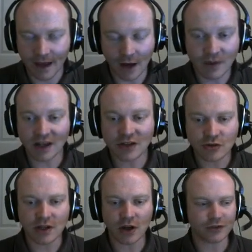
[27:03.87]
Have we
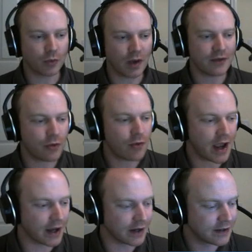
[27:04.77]
literally got to wait for
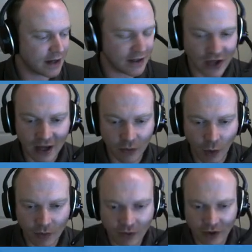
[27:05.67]
rain? Is that
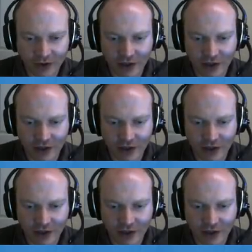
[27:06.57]
what we've got to